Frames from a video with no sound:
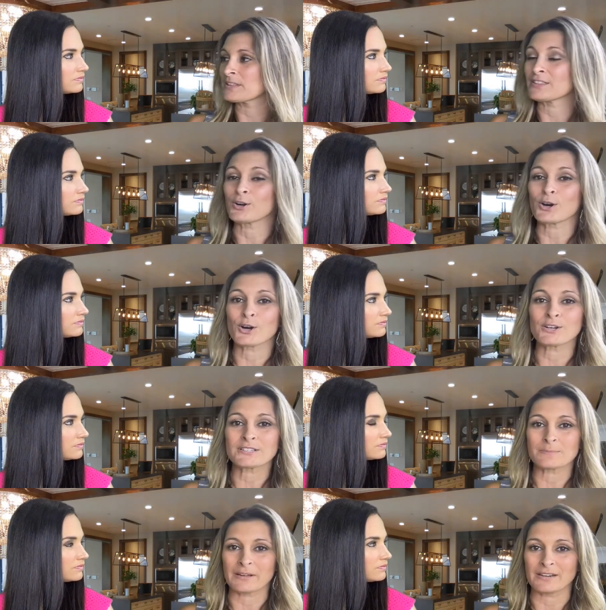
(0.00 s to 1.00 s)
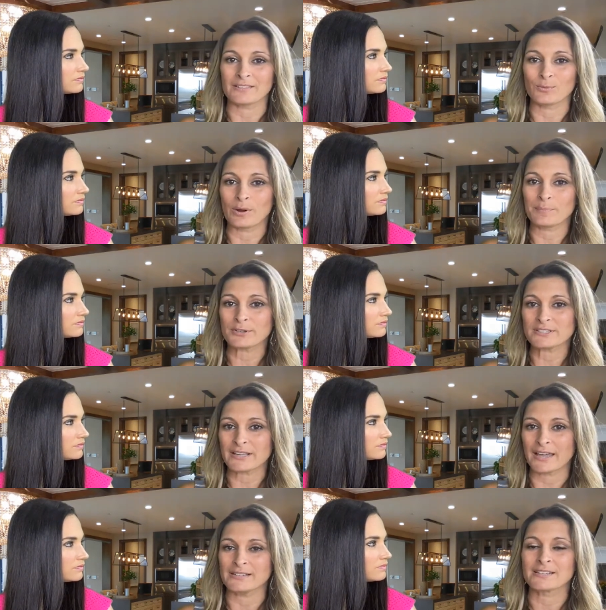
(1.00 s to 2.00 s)
Speaker 1: that the earnest money, the one
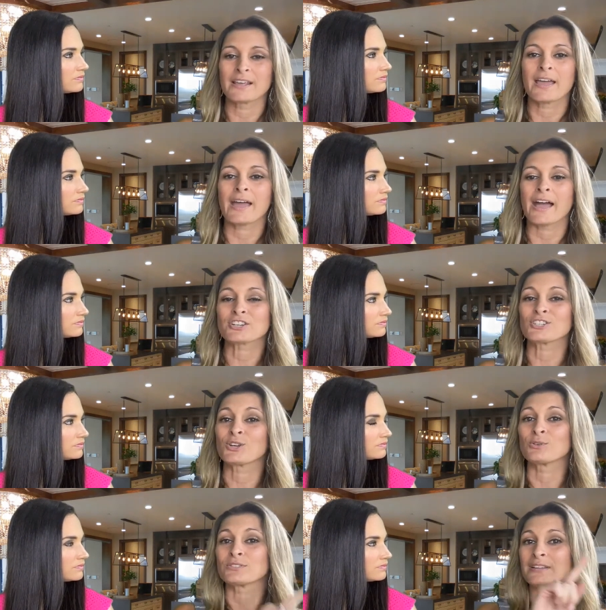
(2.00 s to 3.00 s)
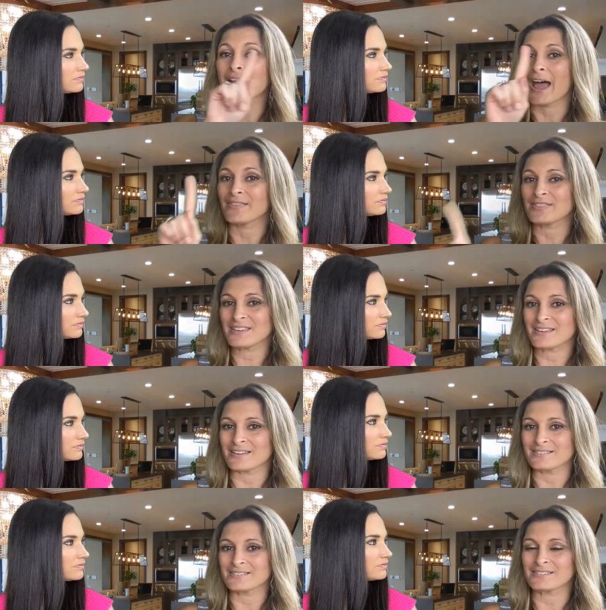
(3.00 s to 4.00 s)
percent, actually goes at the
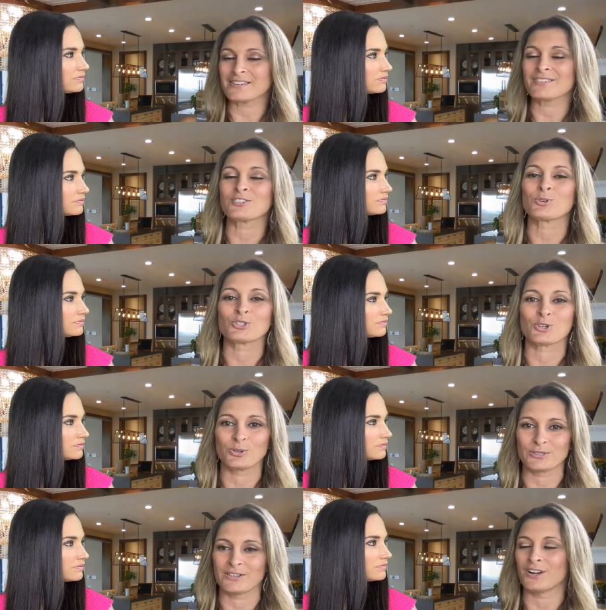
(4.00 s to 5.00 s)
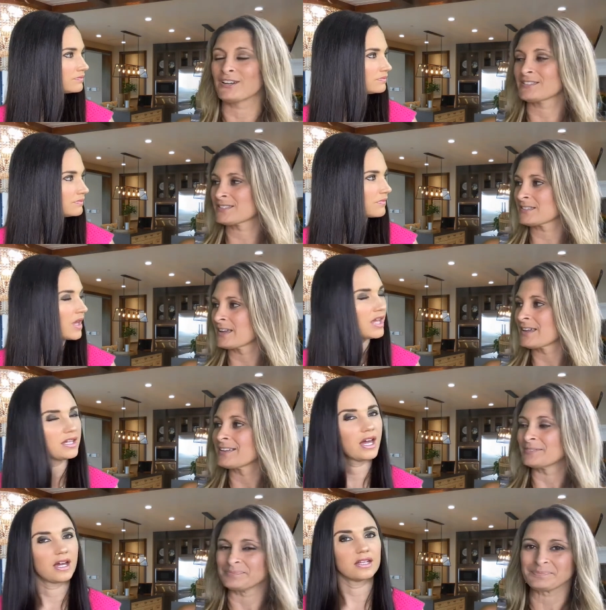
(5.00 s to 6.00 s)
end towards your closing costs.
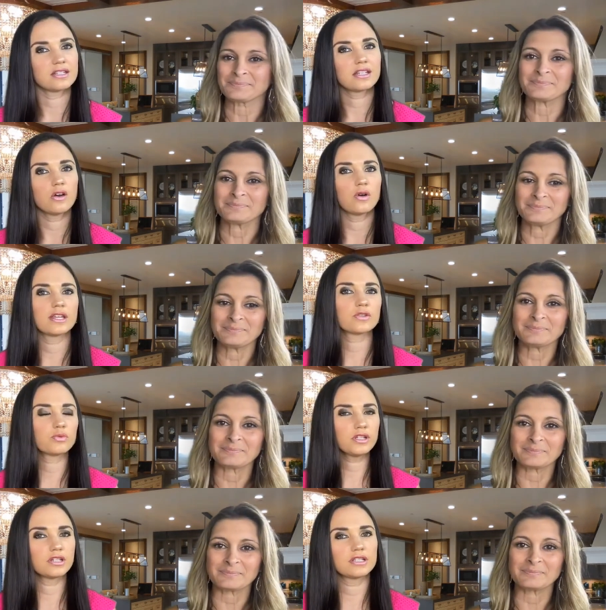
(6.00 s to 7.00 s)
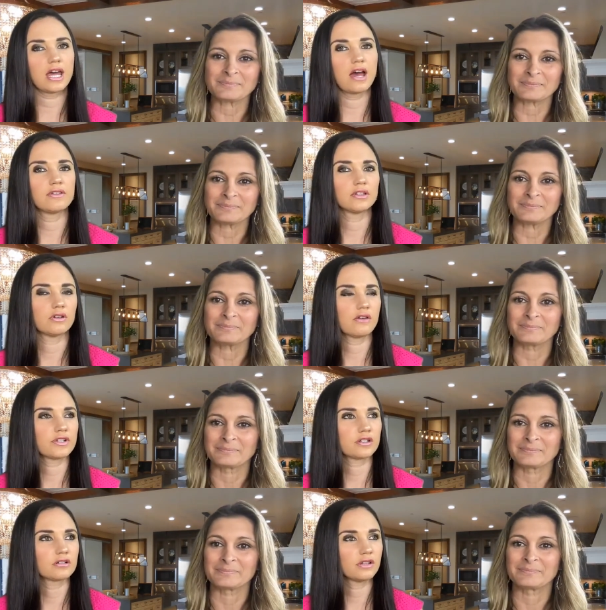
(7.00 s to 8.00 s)
Speaker 2: Yeah, and so it's really good to have a loan
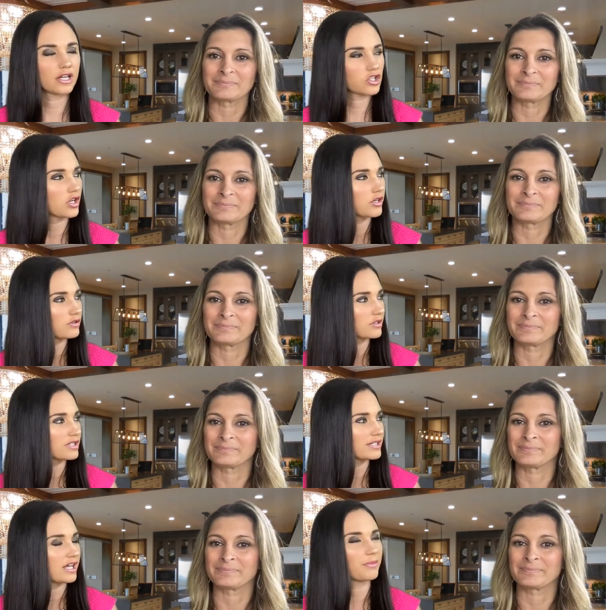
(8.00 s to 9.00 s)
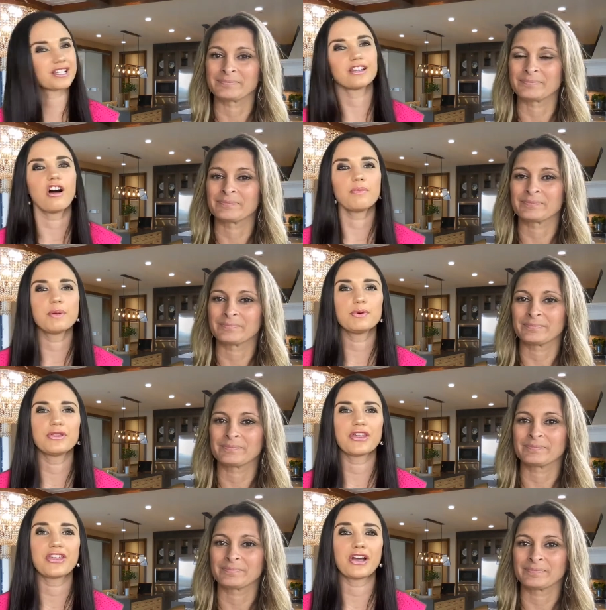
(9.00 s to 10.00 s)
officer like Sean who's gonna sit down because a lot of people
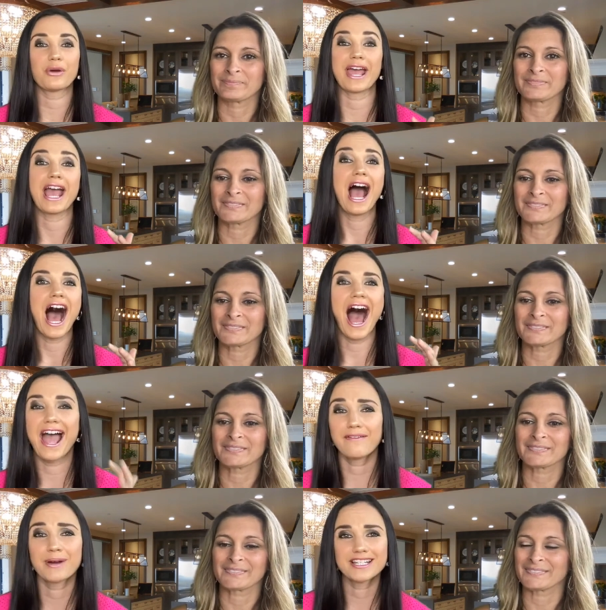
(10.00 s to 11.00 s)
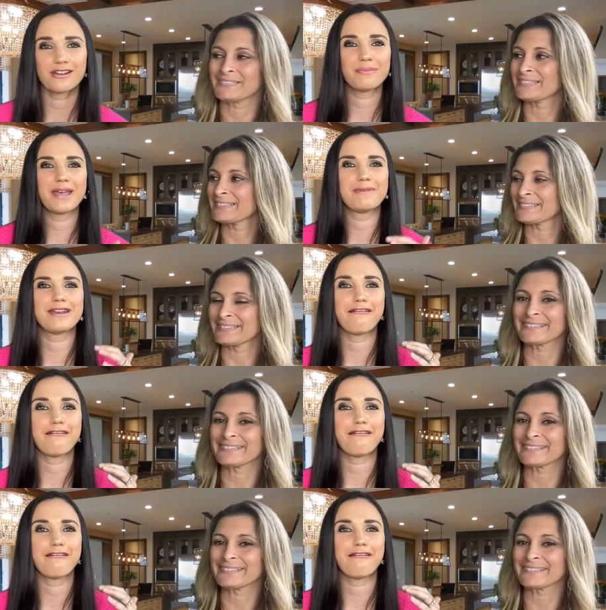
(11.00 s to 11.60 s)
they think, okay, I have my down payment,